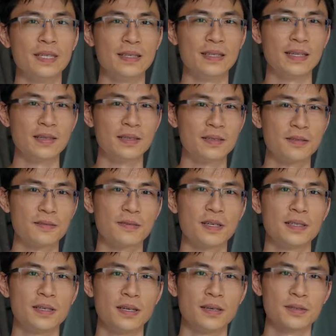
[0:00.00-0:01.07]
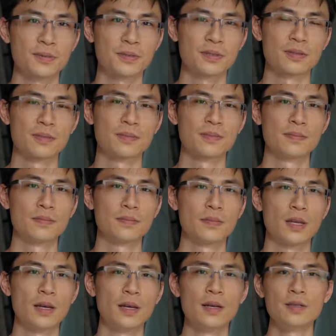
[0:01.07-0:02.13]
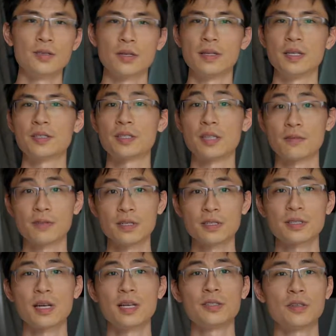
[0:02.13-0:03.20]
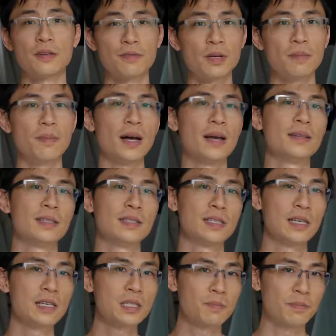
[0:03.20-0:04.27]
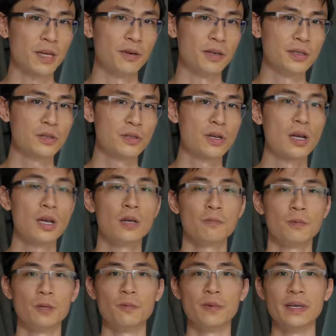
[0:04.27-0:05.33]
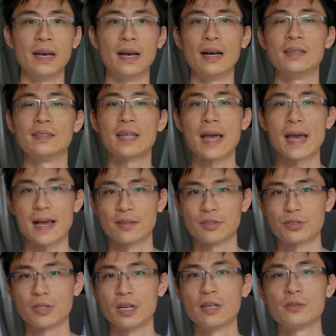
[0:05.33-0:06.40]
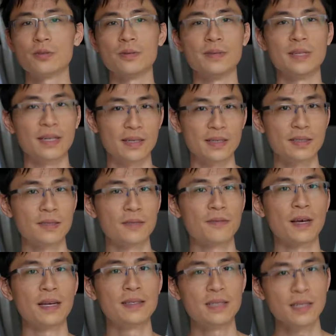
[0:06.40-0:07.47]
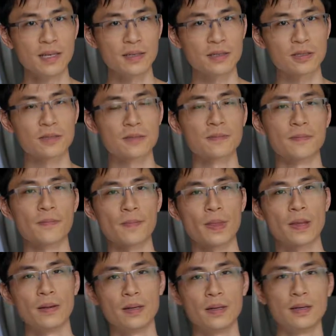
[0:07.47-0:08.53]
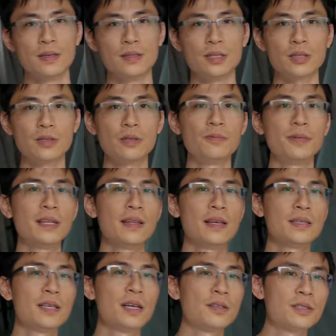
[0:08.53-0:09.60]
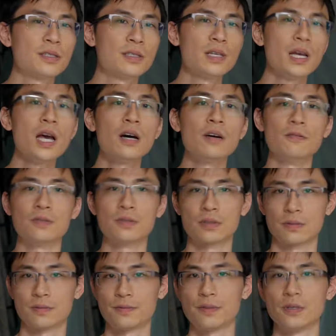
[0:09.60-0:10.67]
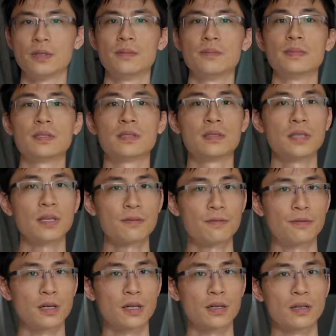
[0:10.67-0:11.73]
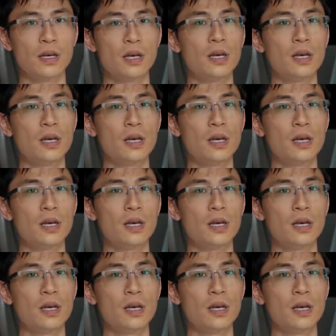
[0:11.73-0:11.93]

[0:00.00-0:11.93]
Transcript: the negative ideas. So the suffering states of the mind is experienced when we are attached to negative ideas. So to release ourselves from suffering,